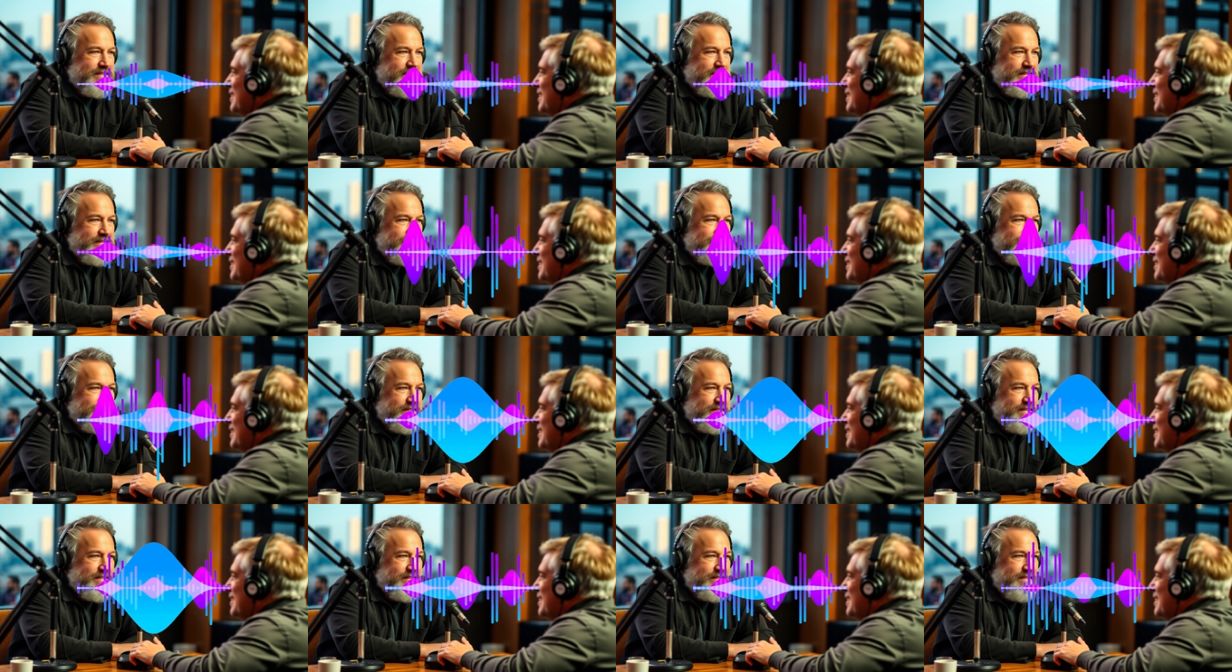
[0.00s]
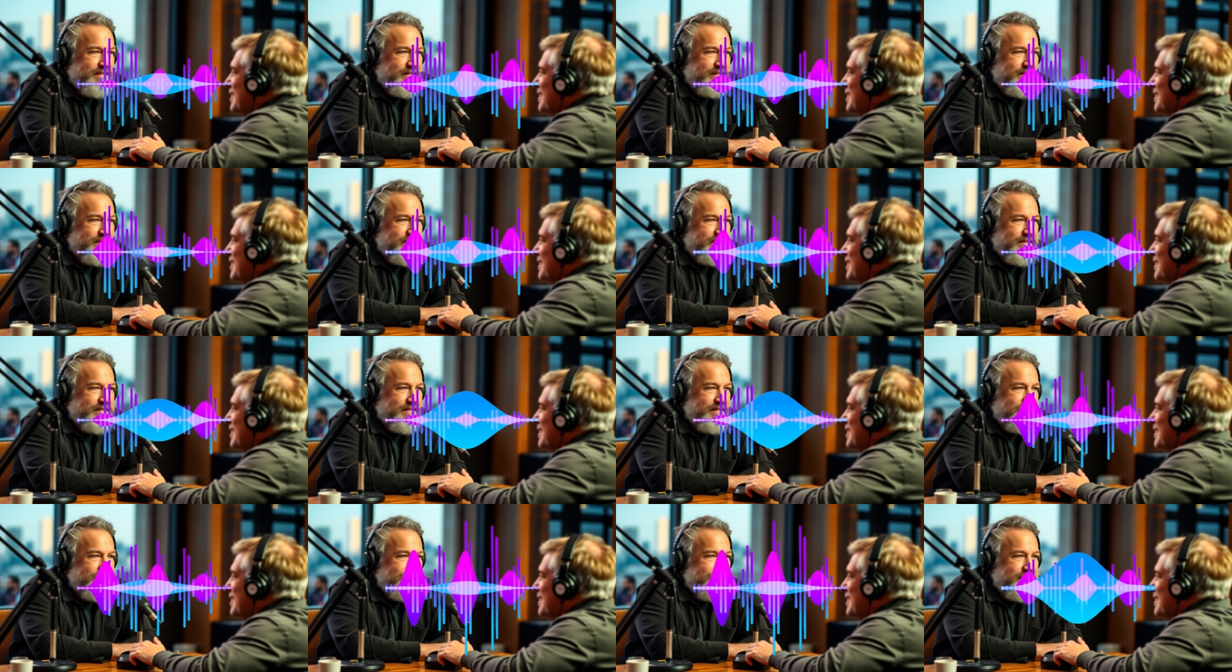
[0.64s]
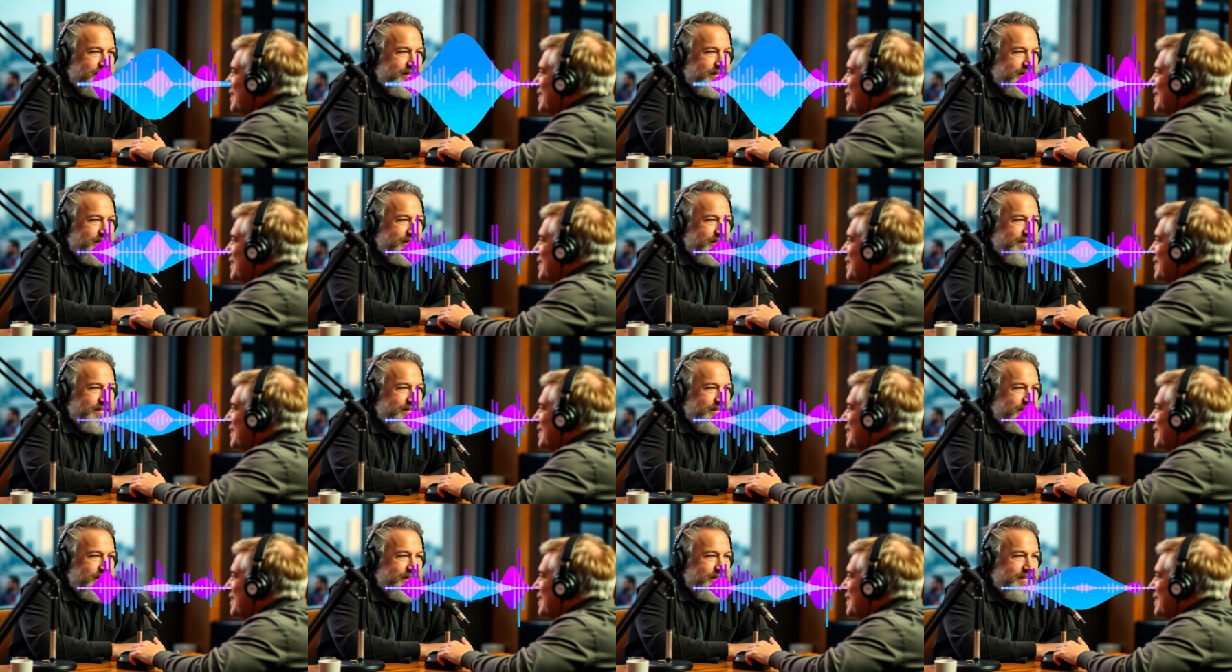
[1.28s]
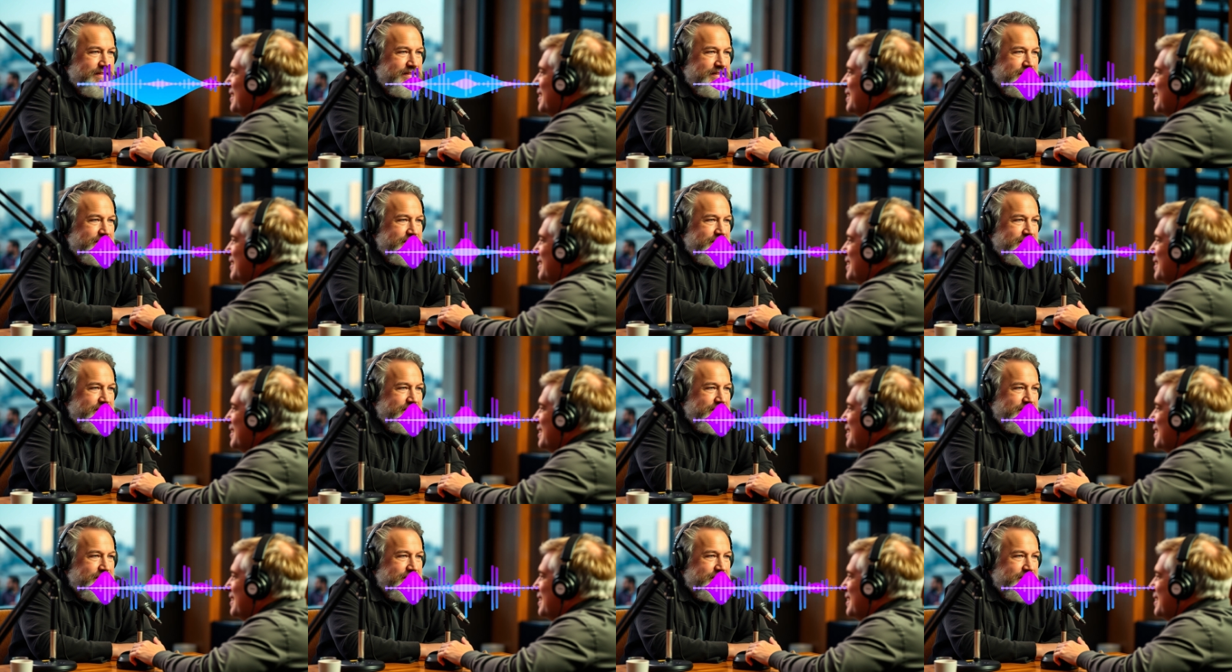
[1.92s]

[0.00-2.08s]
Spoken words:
to attack, but also to defend.